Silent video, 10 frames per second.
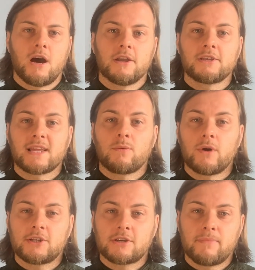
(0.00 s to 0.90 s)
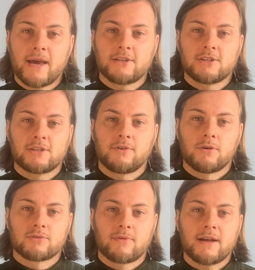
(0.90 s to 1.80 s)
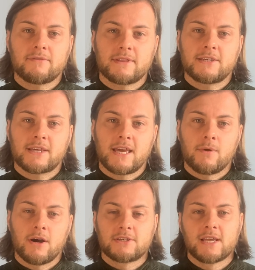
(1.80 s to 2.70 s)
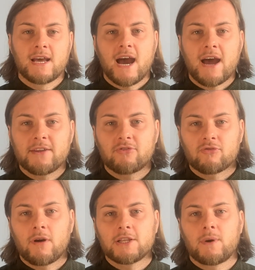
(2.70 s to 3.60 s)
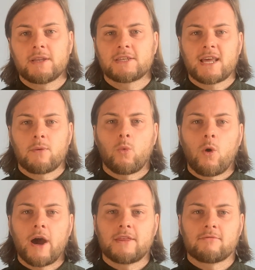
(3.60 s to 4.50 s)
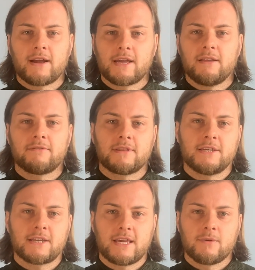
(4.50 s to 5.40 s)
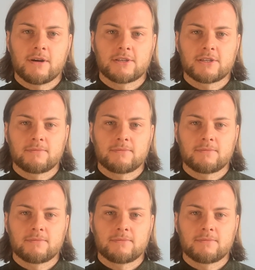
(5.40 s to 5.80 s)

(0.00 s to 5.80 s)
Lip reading: Understand which competitors of yours rank for these keywords, and then try to understand why they're ranking for these keywords.